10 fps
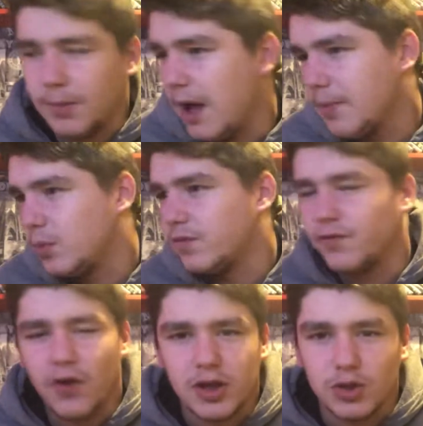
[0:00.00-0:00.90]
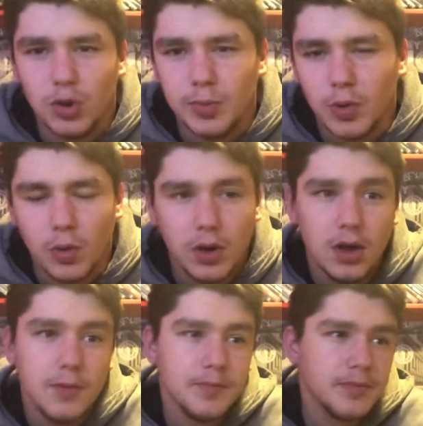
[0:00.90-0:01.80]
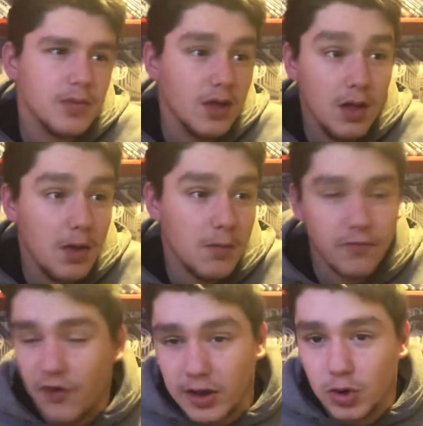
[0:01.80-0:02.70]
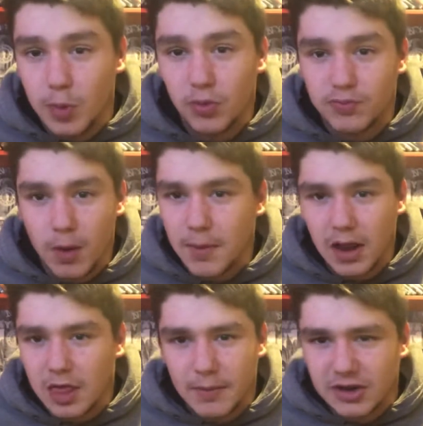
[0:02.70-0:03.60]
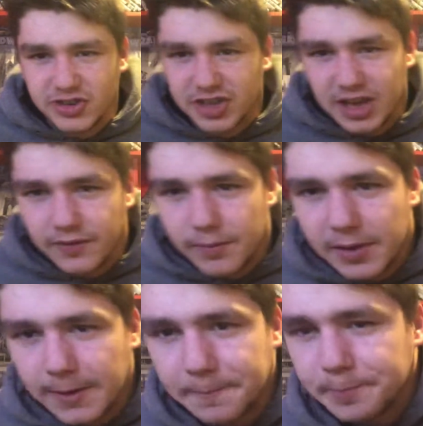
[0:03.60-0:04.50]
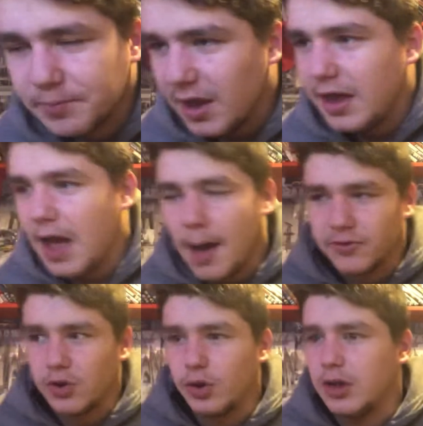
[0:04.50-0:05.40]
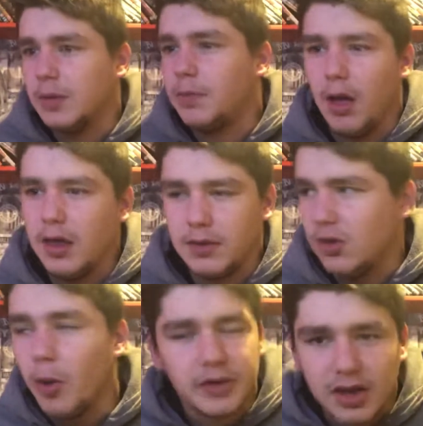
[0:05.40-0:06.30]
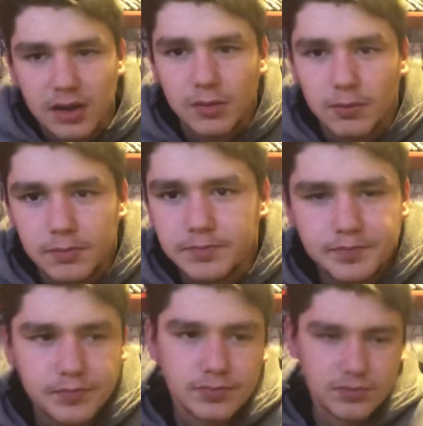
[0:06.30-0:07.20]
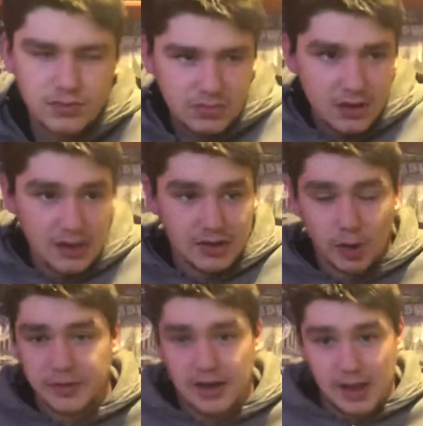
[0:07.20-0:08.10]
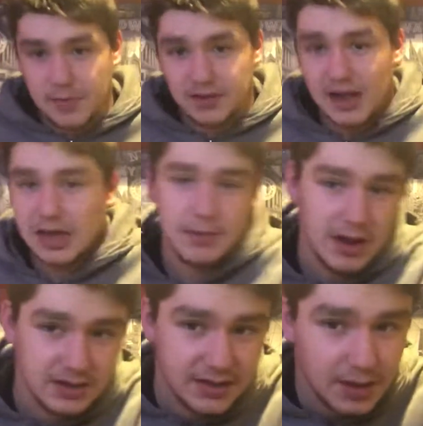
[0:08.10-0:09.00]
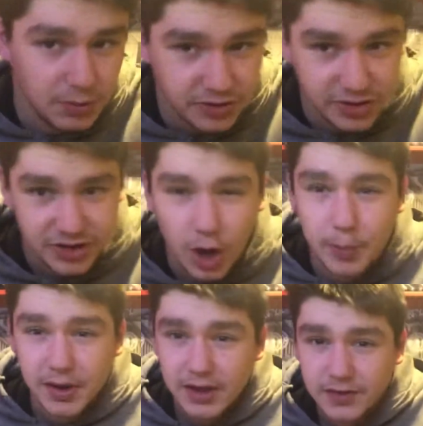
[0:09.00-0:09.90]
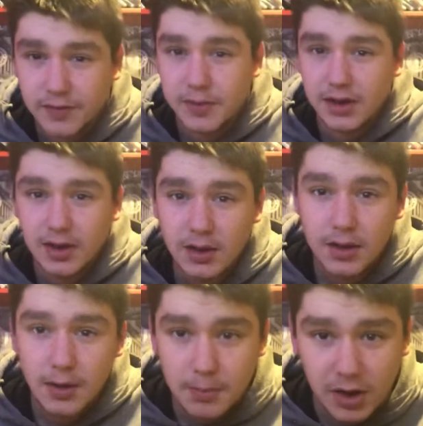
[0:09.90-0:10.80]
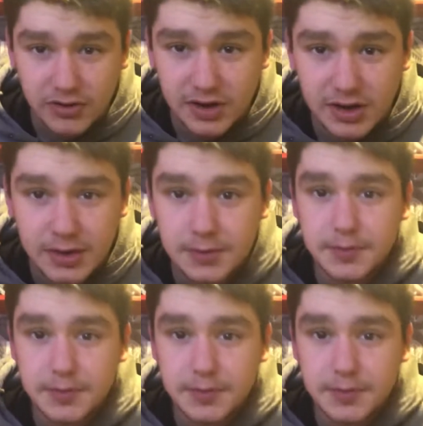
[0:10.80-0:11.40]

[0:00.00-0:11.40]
I'm happy with Frank Newball's my man of the match today for me. He dominated him and Danny Mayer today was the star players for me personally.